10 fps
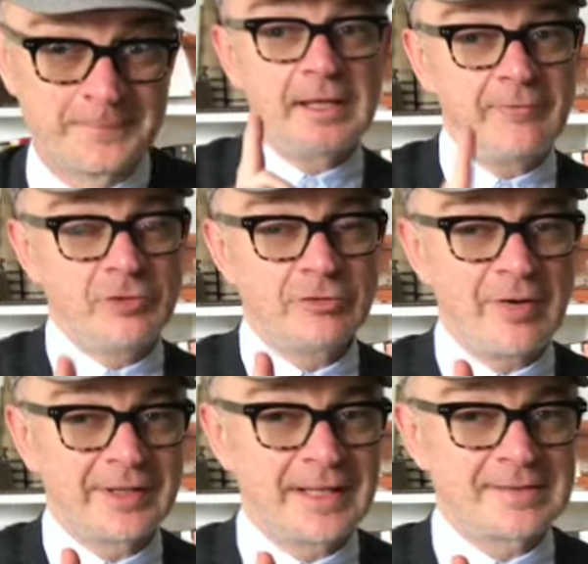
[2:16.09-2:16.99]
If you're
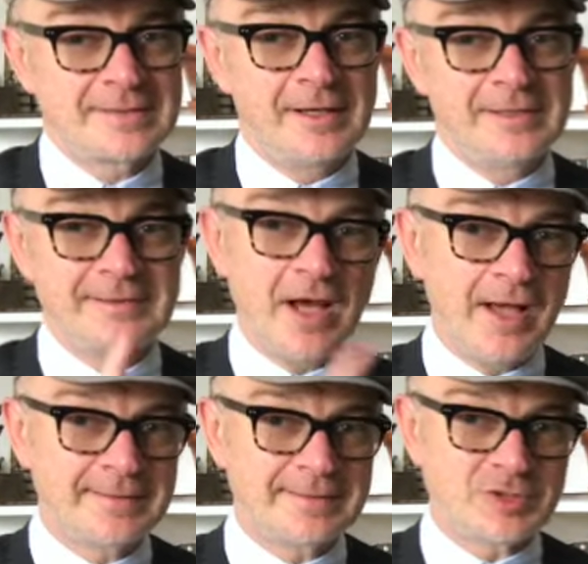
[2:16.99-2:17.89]
growing it outside, the
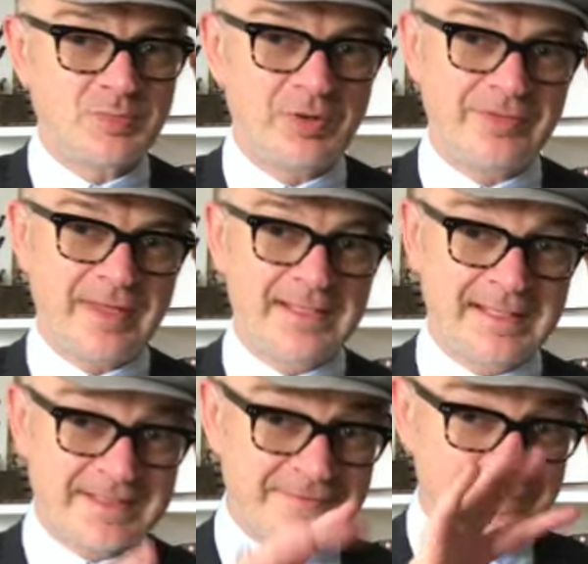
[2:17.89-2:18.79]
ideal spot then
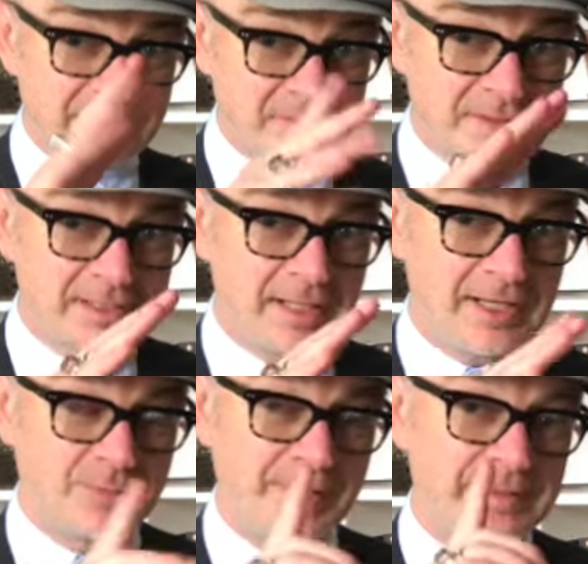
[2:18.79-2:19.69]
is filtered
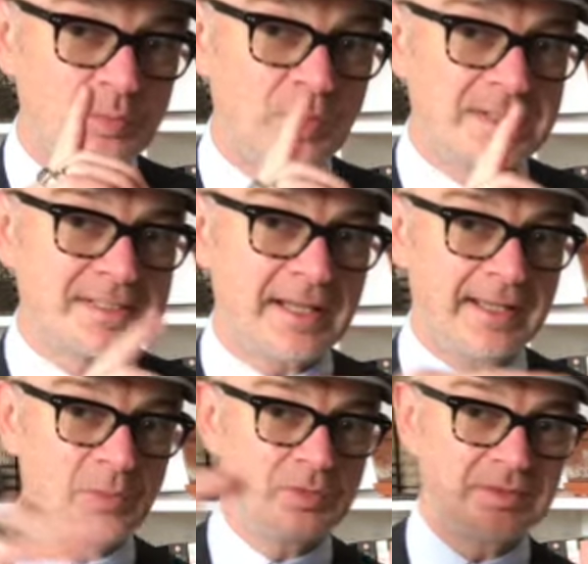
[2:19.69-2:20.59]
light, but in winter
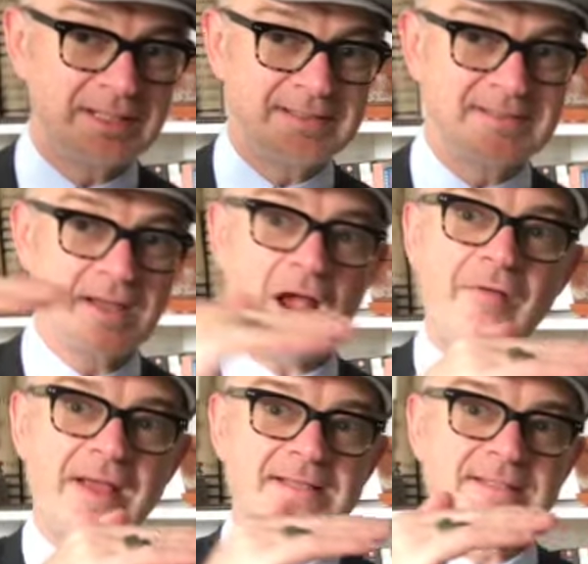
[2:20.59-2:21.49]
it will need
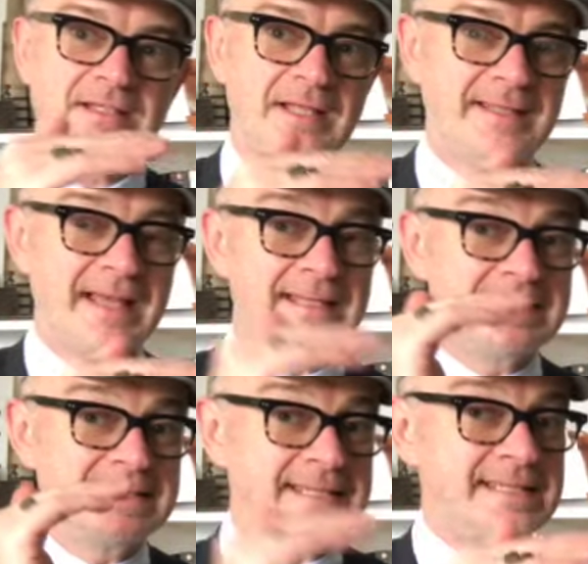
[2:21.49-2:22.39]
direct sunlight, and it
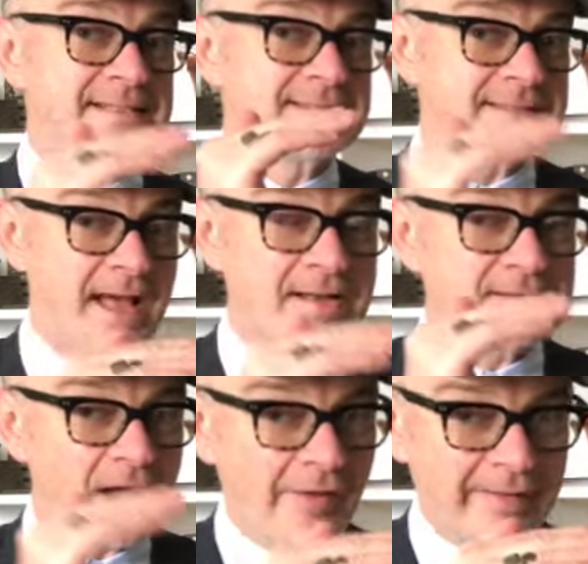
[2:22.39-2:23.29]
needs that
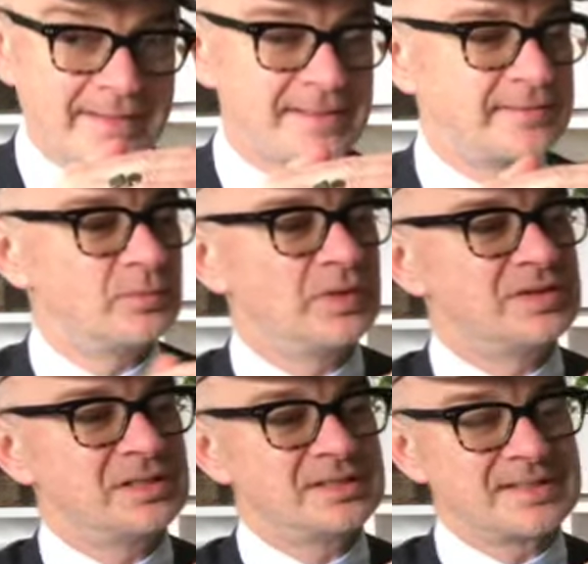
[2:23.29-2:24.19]
direct sun in
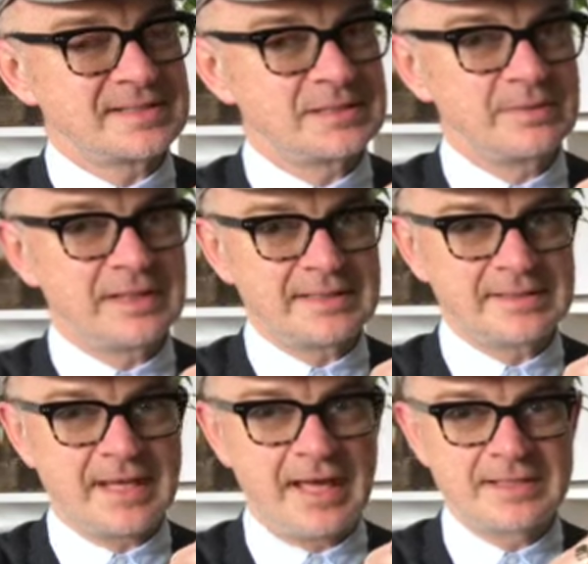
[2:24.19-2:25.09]
winter to stimulate the
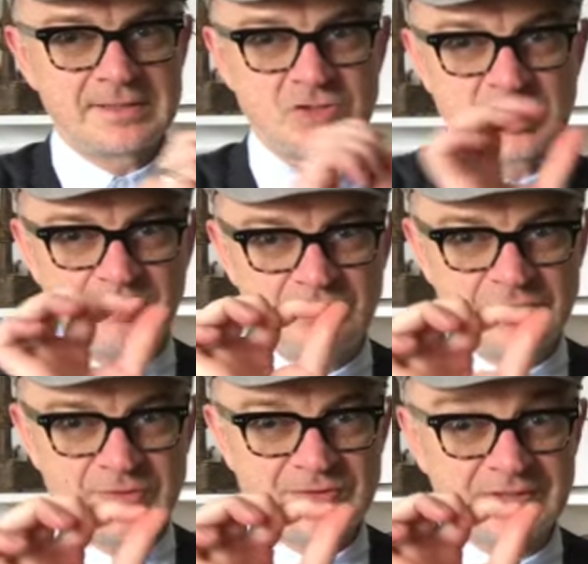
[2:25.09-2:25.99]
canes to
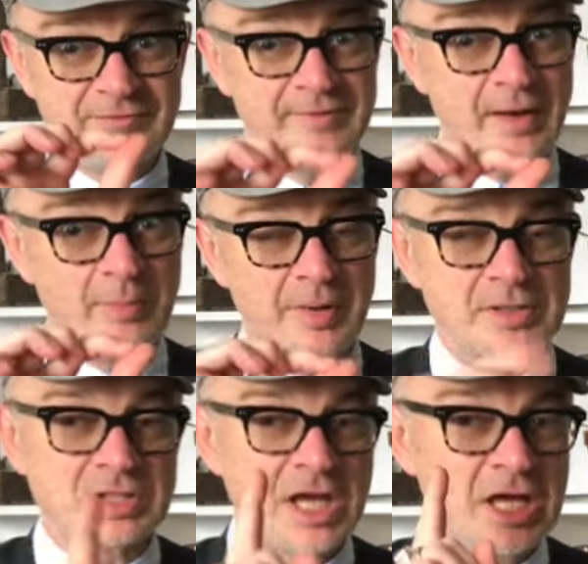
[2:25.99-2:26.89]
produce the flower
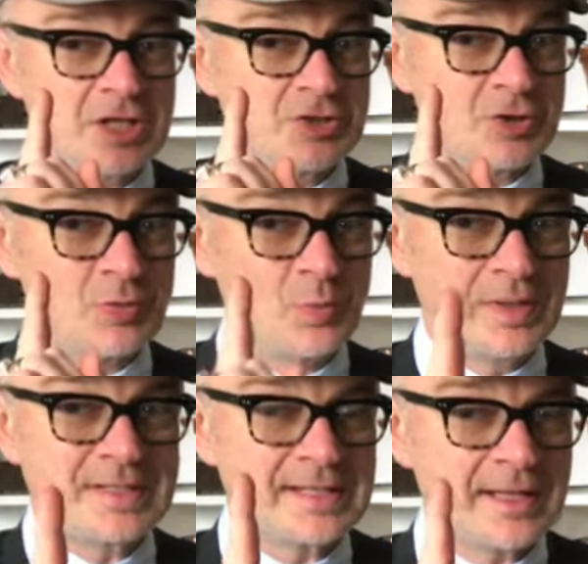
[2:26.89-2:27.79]
buds. So
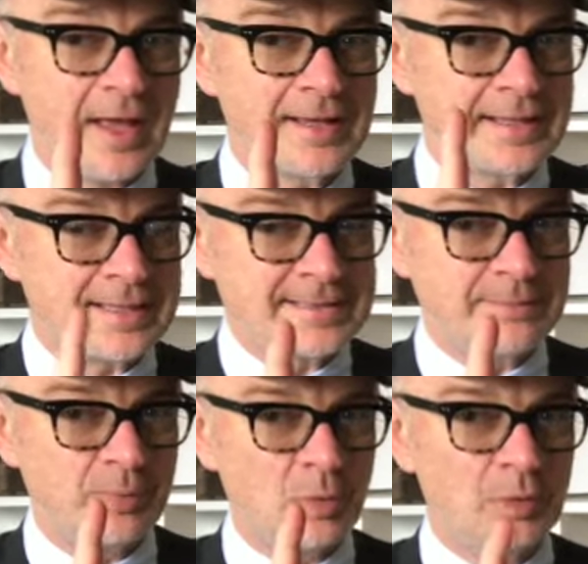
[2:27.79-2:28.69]
winter light is
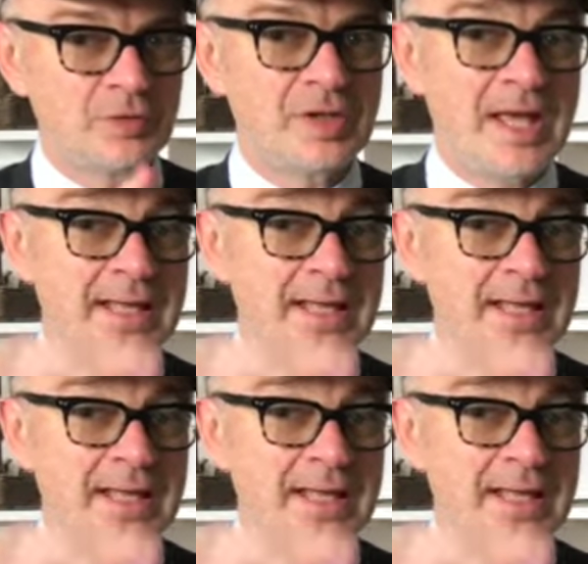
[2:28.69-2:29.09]
important.